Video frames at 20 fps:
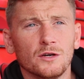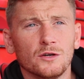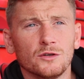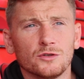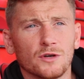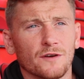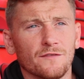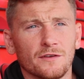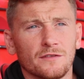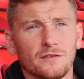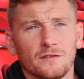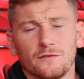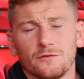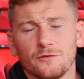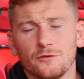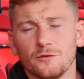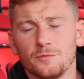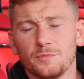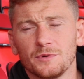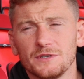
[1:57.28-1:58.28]
So everything
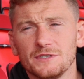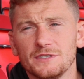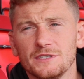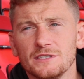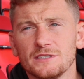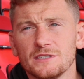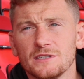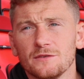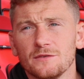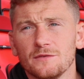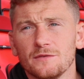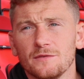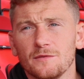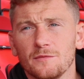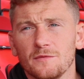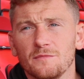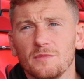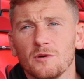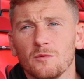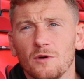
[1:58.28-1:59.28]
through the pre-season that
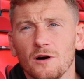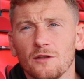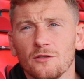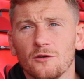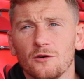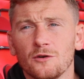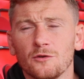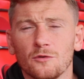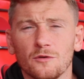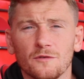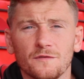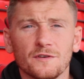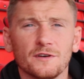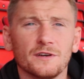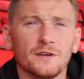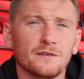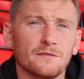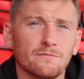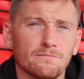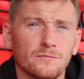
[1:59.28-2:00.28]
we've been working on
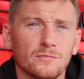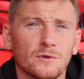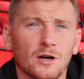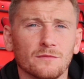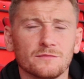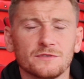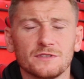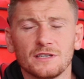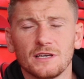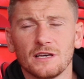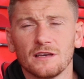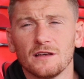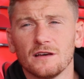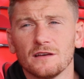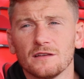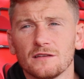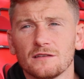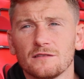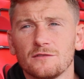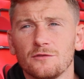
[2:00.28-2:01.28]
hopefully comes
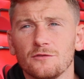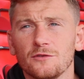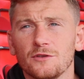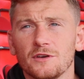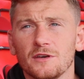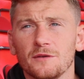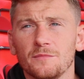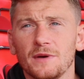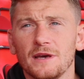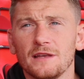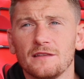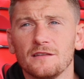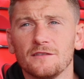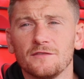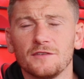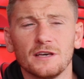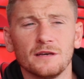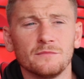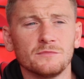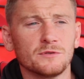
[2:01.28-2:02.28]
together through the
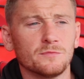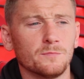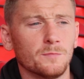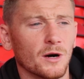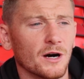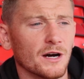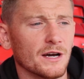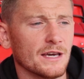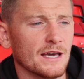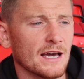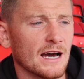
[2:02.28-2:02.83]
competitive games. But